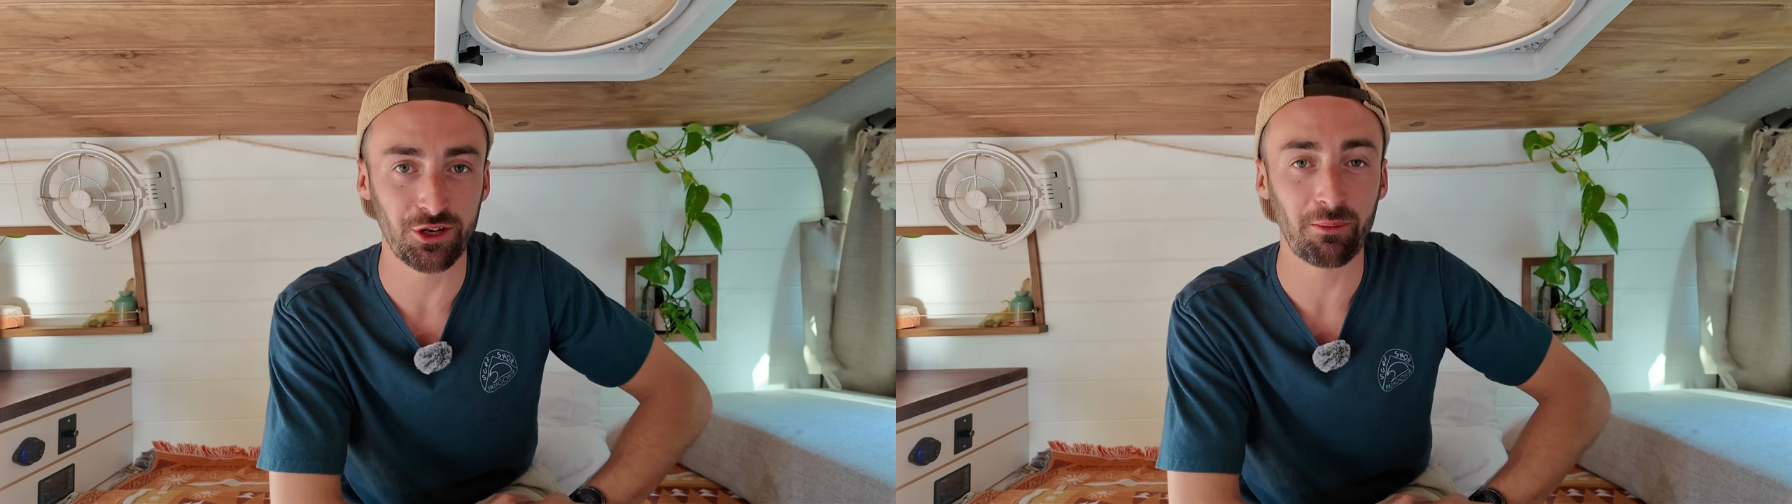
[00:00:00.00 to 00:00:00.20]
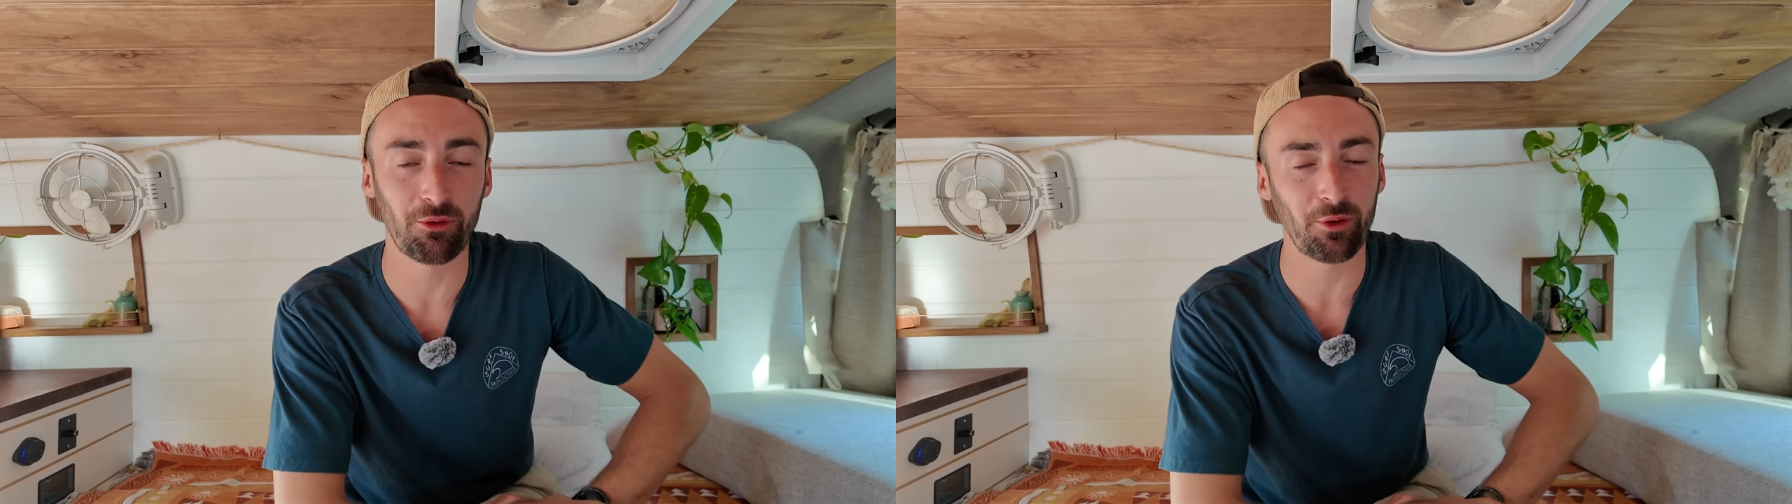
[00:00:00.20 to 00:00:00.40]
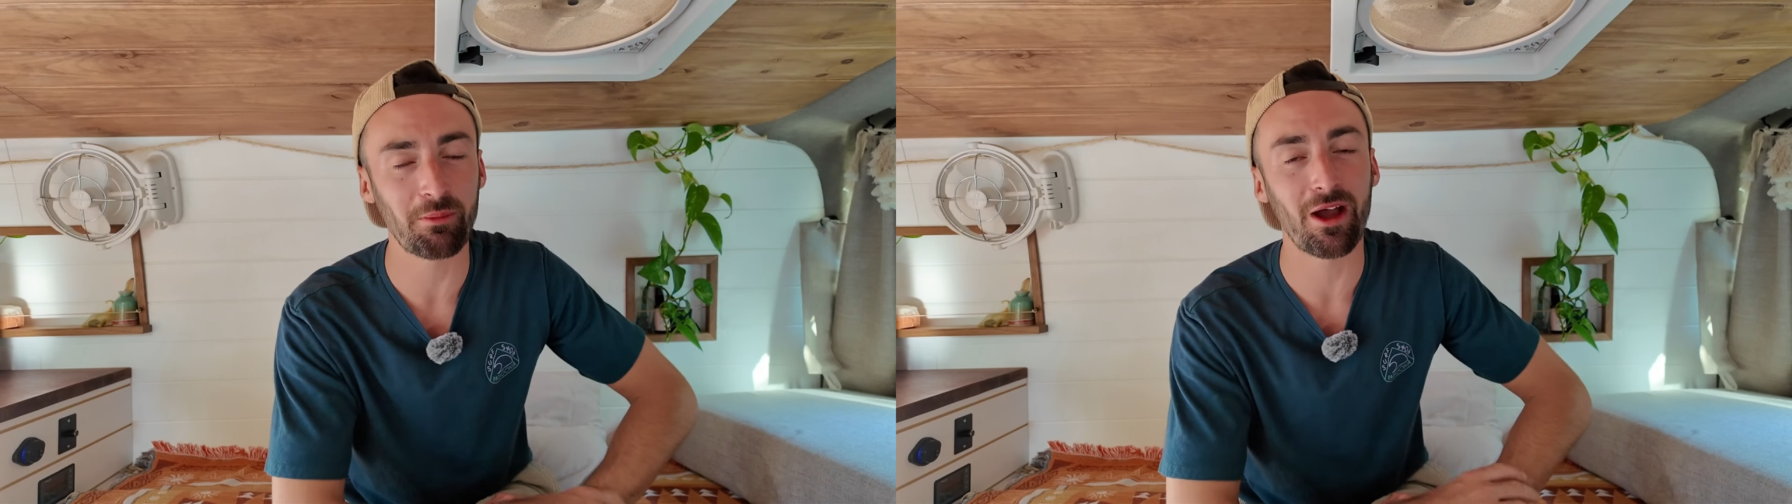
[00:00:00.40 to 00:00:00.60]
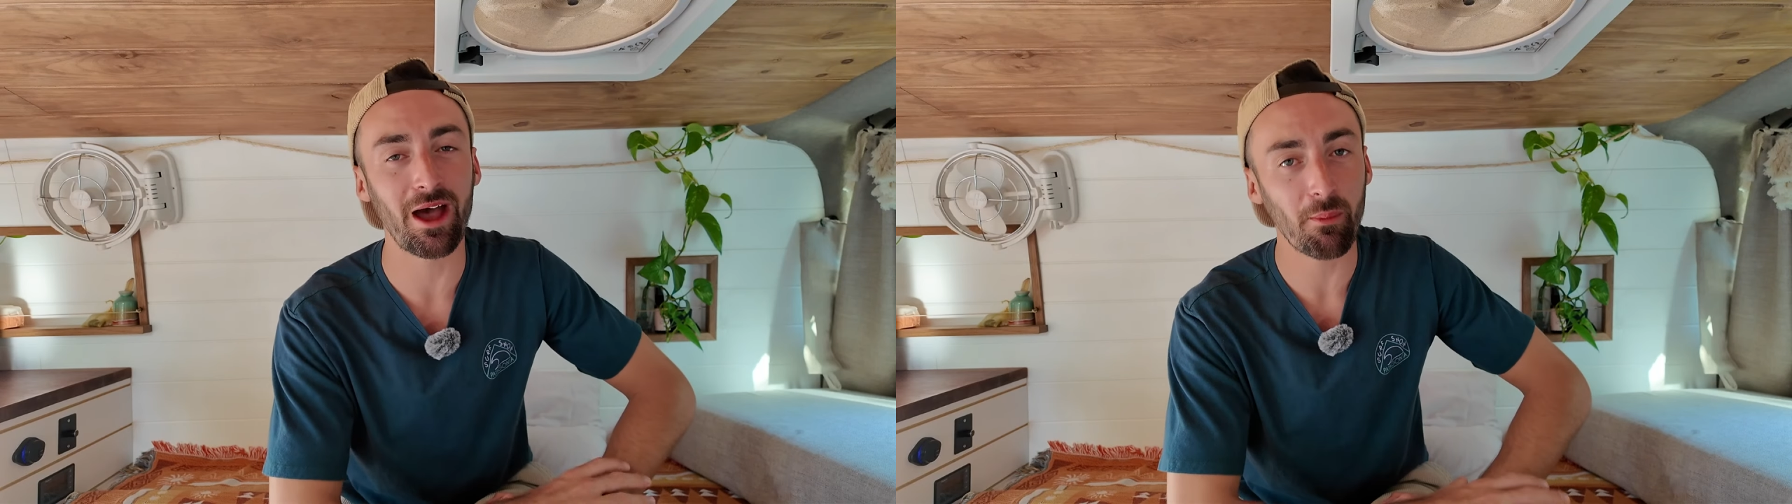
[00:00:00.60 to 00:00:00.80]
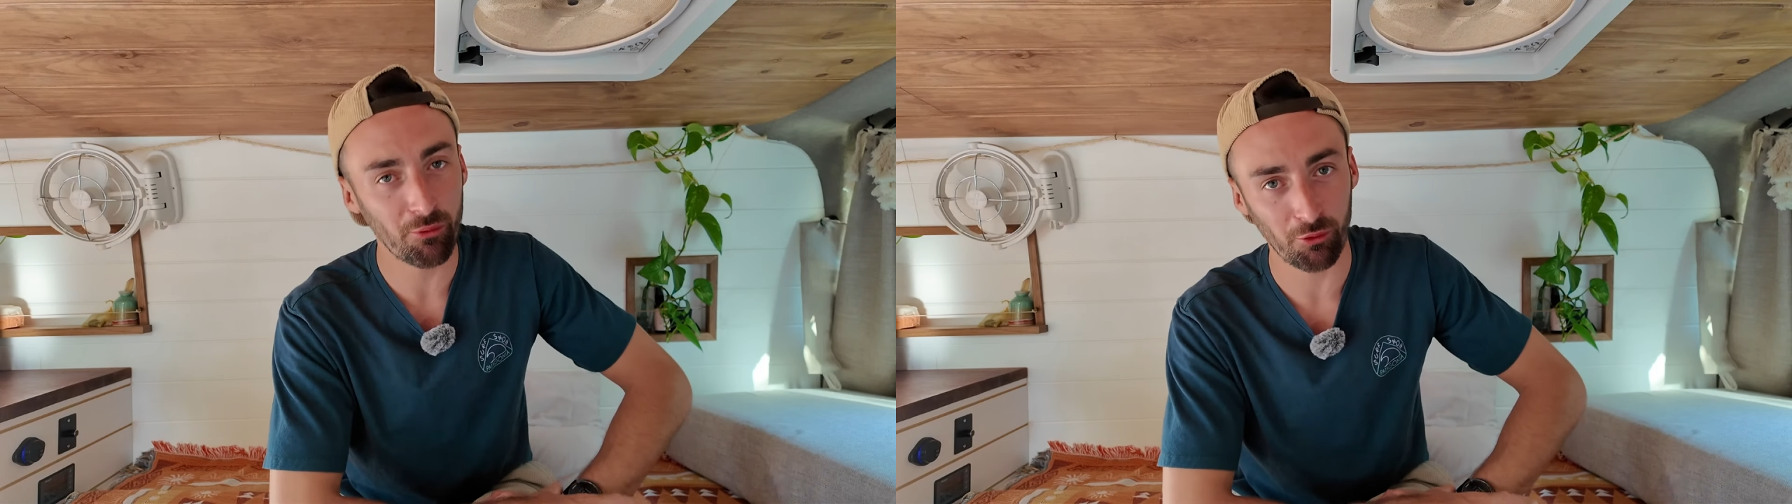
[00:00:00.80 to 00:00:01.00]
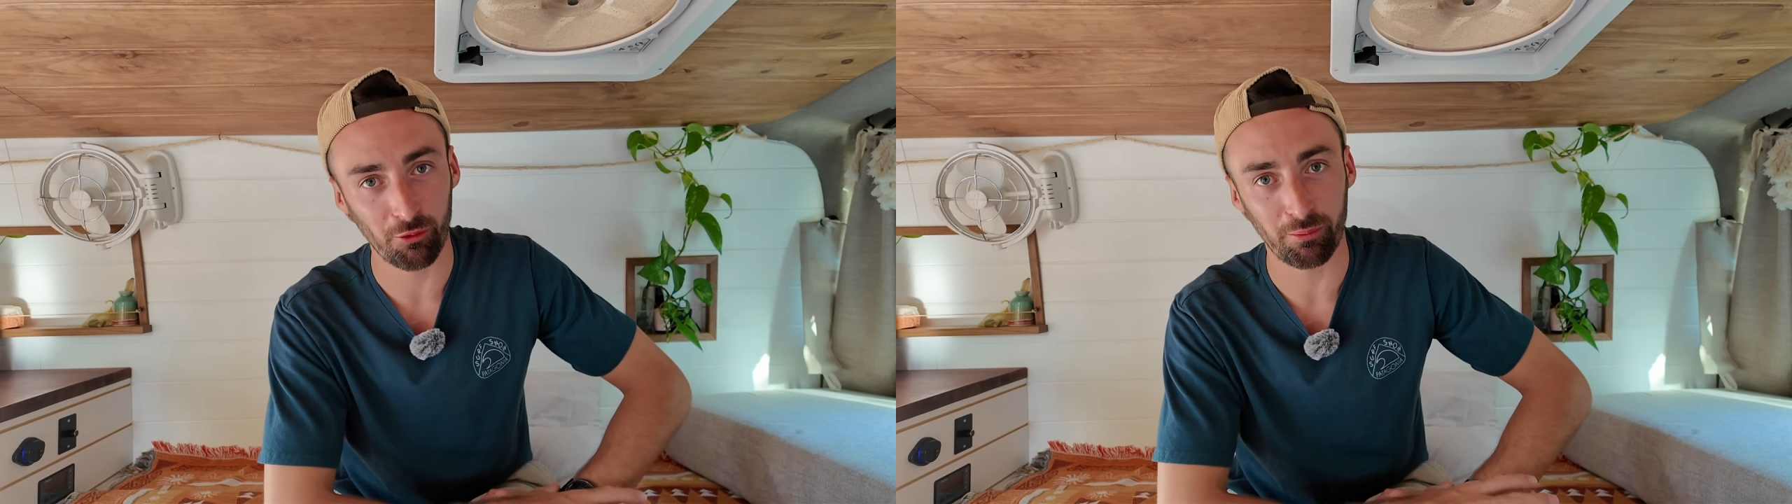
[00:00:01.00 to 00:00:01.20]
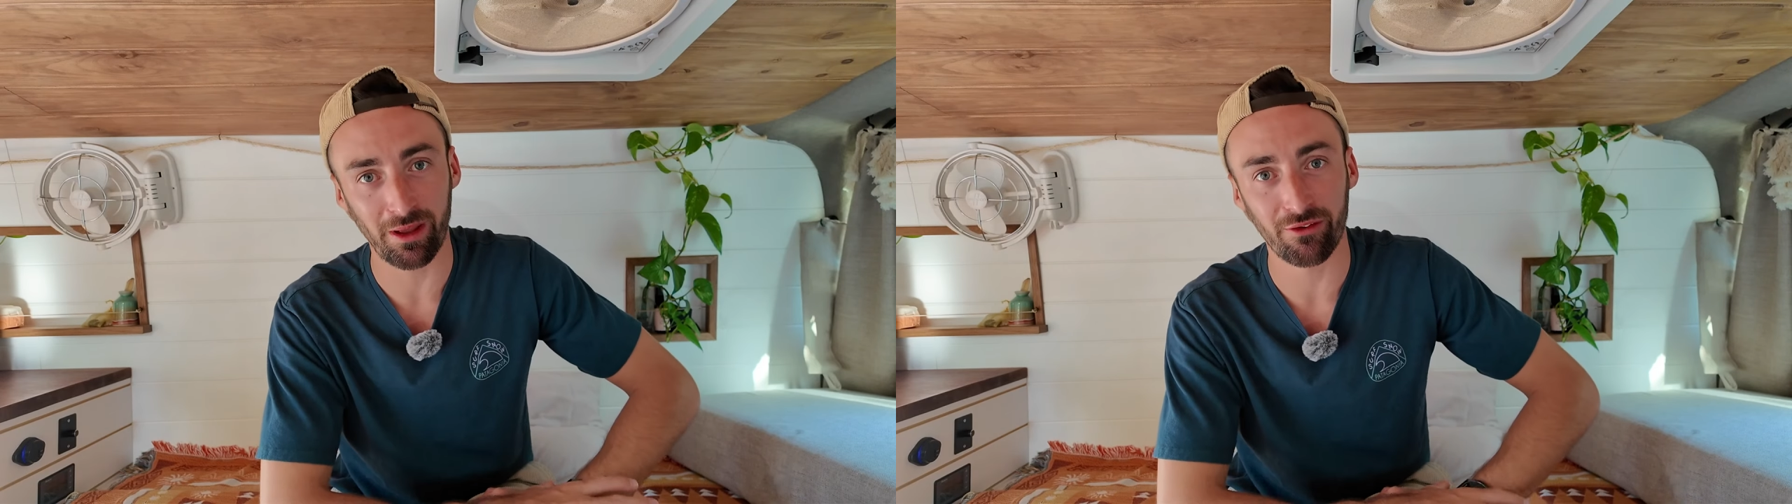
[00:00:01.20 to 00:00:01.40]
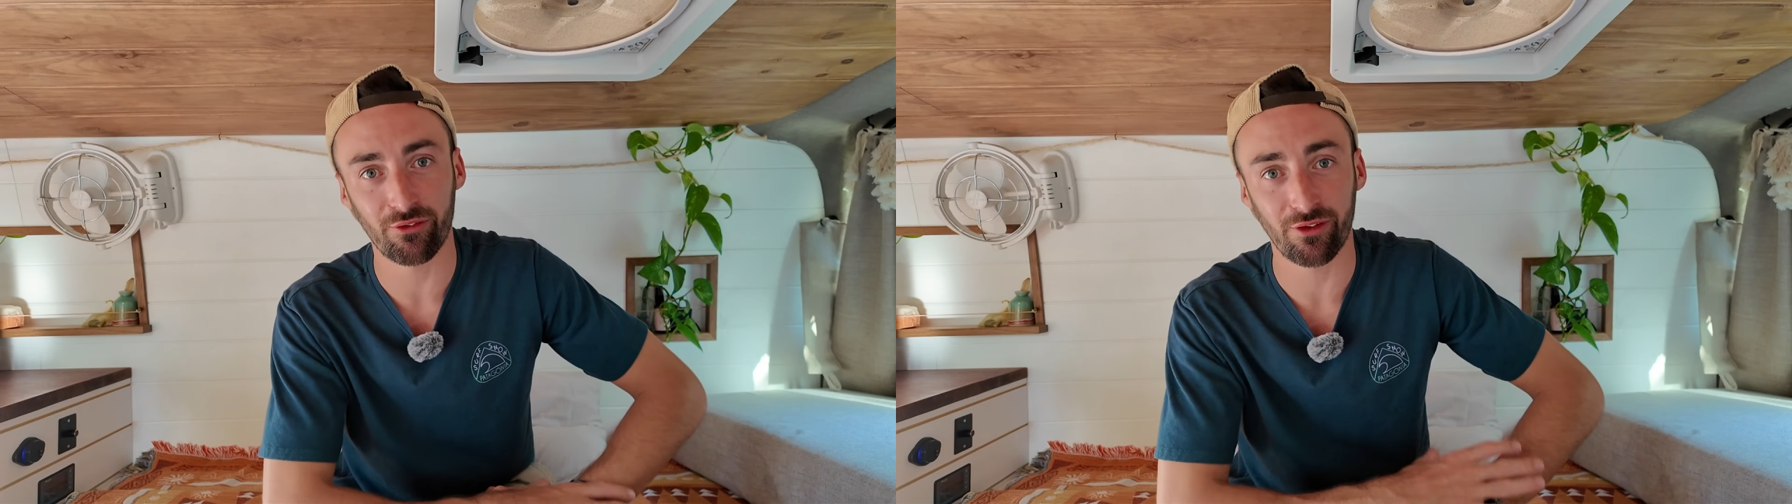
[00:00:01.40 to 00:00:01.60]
I'm doing my absolute best